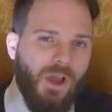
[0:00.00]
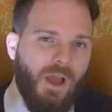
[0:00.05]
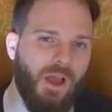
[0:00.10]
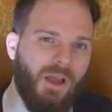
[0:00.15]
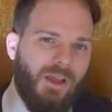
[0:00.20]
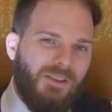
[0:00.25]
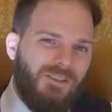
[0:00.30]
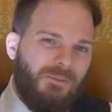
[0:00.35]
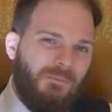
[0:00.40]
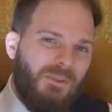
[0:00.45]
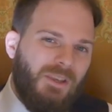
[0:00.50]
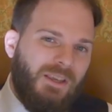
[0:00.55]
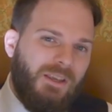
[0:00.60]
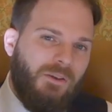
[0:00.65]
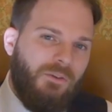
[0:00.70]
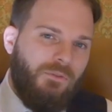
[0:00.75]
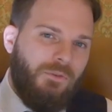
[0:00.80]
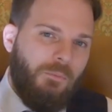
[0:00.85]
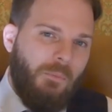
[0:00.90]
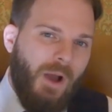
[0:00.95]

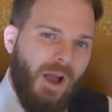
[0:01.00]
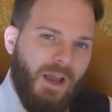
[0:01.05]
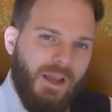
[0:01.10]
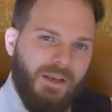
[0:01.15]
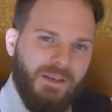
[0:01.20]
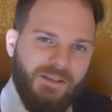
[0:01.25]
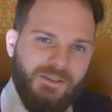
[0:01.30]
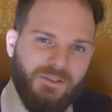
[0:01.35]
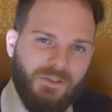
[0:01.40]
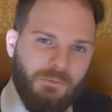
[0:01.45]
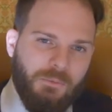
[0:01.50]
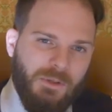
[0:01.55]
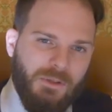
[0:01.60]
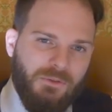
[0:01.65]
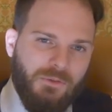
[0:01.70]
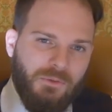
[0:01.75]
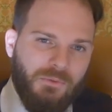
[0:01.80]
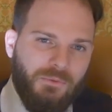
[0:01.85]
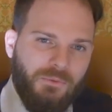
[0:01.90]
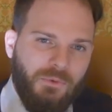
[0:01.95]
Something from Ireland is going to be
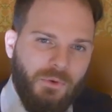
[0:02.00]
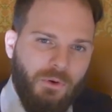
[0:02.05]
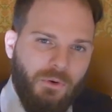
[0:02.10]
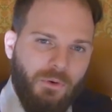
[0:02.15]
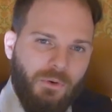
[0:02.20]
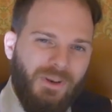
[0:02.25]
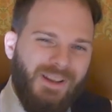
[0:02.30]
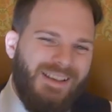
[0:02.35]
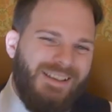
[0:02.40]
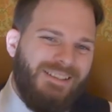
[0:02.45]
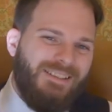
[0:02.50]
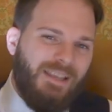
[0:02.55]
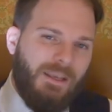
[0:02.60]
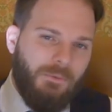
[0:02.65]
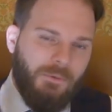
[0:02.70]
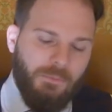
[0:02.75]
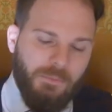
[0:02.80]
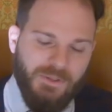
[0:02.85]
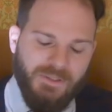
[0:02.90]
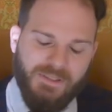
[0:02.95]
too floral. Same
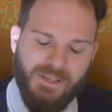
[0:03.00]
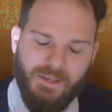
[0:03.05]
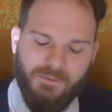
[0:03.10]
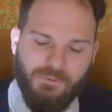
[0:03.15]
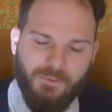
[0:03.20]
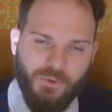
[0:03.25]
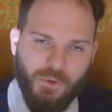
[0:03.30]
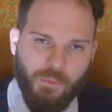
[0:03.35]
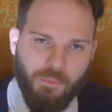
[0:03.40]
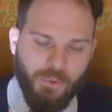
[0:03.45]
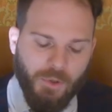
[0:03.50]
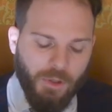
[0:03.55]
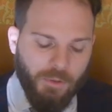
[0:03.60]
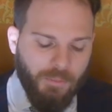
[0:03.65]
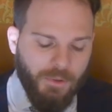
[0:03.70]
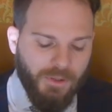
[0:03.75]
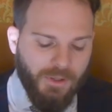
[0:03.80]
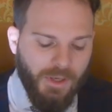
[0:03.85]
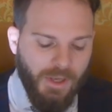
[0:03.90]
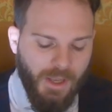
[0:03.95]
could be said for a
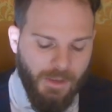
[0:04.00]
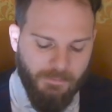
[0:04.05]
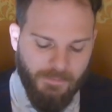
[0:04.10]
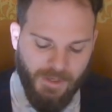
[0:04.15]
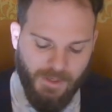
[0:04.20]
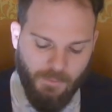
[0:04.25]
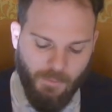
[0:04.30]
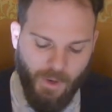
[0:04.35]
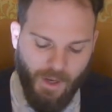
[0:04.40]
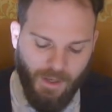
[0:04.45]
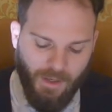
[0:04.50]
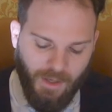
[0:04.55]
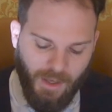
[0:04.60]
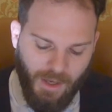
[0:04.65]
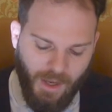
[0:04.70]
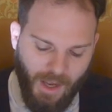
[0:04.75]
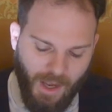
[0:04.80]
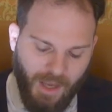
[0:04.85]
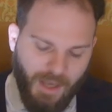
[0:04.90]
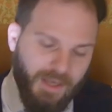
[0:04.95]
bourbon. Meanwhile, a
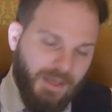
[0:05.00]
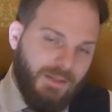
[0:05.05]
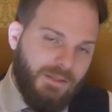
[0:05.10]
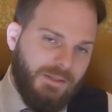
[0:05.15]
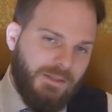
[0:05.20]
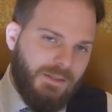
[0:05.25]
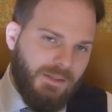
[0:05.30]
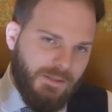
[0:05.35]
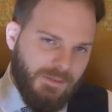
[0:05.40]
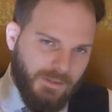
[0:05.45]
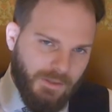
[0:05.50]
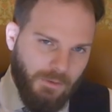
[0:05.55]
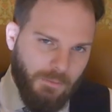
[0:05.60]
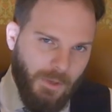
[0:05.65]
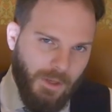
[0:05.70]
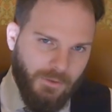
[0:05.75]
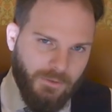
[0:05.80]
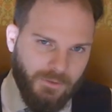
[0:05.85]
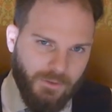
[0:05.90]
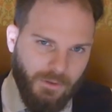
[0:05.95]
Highland single
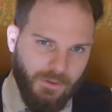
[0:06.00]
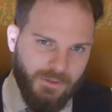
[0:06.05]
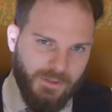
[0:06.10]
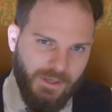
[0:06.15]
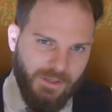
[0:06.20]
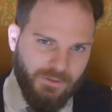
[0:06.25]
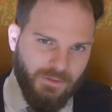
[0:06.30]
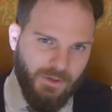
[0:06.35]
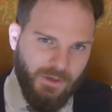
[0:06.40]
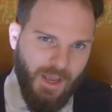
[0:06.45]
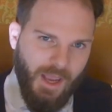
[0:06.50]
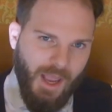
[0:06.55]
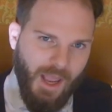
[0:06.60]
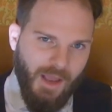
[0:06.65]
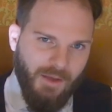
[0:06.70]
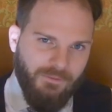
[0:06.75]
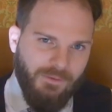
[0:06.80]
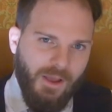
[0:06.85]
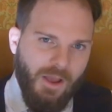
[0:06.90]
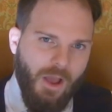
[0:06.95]
malt Scotch is going to
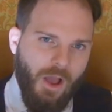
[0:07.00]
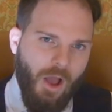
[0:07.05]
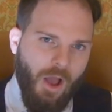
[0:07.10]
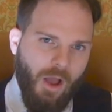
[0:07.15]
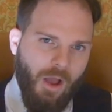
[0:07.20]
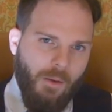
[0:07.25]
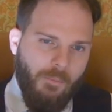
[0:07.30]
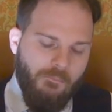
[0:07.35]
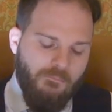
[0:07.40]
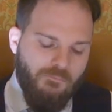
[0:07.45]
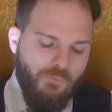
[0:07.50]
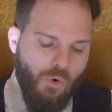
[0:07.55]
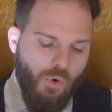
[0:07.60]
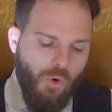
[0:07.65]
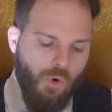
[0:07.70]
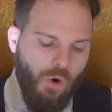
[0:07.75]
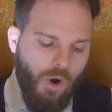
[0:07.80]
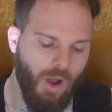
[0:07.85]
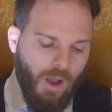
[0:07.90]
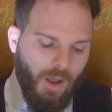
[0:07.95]
have
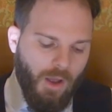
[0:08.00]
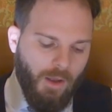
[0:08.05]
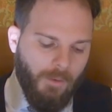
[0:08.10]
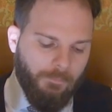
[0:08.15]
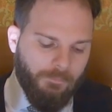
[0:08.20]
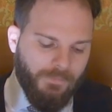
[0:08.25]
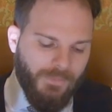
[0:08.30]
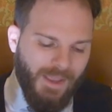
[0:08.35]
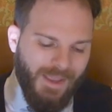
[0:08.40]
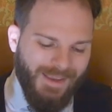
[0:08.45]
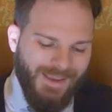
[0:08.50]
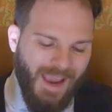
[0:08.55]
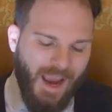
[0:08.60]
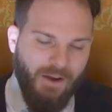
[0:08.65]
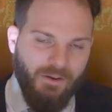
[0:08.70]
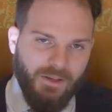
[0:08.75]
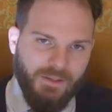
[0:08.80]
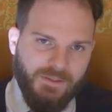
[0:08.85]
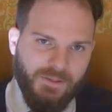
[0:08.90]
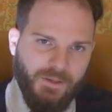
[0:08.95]
more
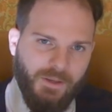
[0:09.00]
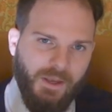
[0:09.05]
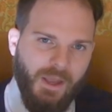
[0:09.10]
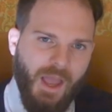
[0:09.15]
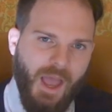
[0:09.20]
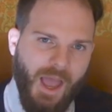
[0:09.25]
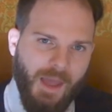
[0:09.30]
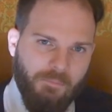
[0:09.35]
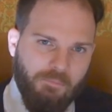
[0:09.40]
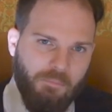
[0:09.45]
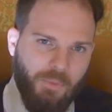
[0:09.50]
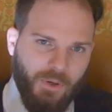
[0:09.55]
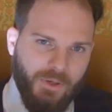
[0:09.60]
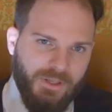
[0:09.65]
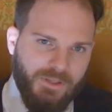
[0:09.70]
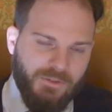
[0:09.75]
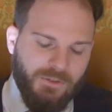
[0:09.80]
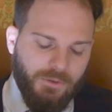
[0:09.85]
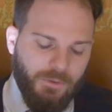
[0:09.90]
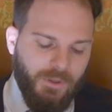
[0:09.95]
character and
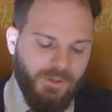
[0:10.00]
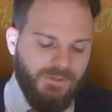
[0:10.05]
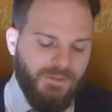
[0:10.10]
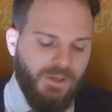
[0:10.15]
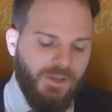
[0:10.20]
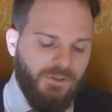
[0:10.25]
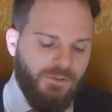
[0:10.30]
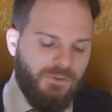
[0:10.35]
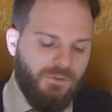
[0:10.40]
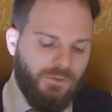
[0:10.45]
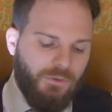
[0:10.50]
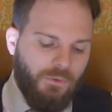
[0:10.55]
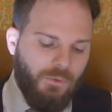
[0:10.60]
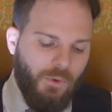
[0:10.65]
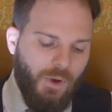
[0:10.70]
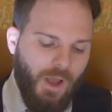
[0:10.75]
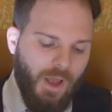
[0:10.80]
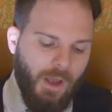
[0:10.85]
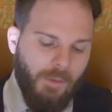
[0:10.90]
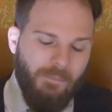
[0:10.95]
body to it
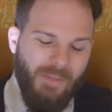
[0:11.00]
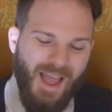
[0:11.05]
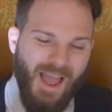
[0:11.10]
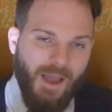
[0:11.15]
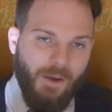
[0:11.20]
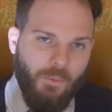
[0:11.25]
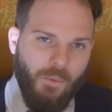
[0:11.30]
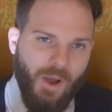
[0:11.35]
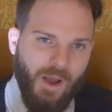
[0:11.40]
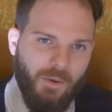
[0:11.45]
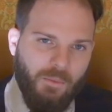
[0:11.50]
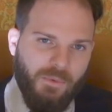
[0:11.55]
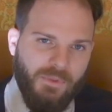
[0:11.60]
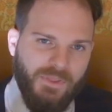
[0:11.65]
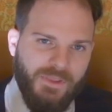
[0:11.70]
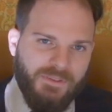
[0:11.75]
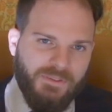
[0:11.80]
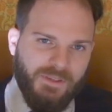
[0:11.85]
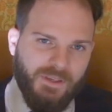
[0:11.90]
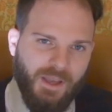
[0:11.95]
to pair well with
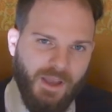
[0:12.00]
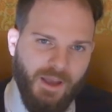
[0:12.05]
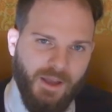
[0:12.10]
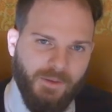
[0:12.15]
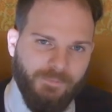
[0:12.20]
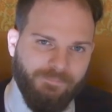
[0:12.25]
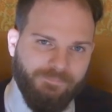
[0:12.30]
the cigar.